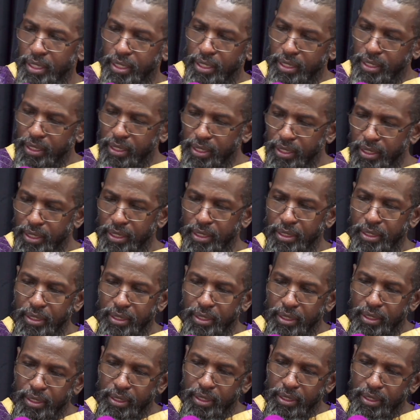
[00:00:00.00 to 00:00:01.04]

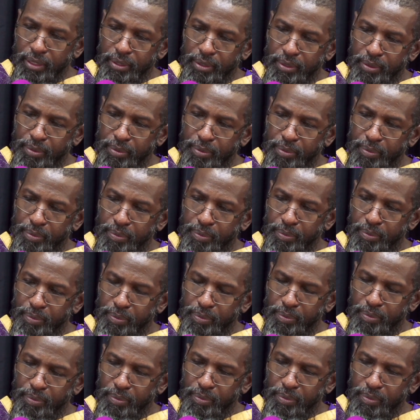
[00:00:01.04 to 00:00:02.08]

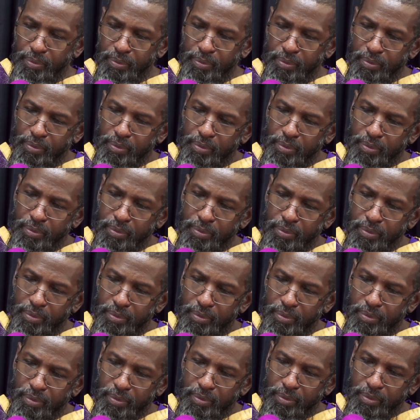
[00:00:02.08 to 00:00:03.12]

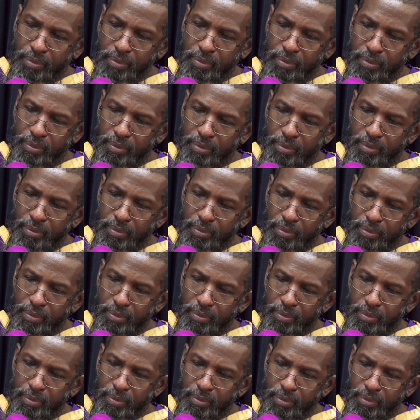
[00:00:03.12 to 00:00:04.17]

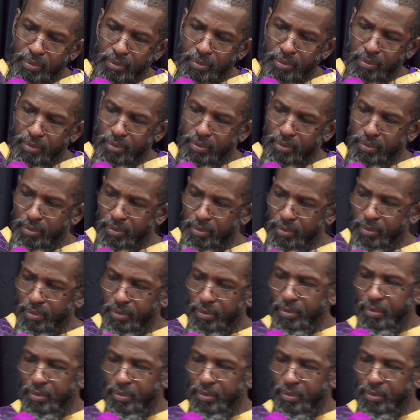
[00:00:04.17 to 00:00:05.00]
Nobody speaks.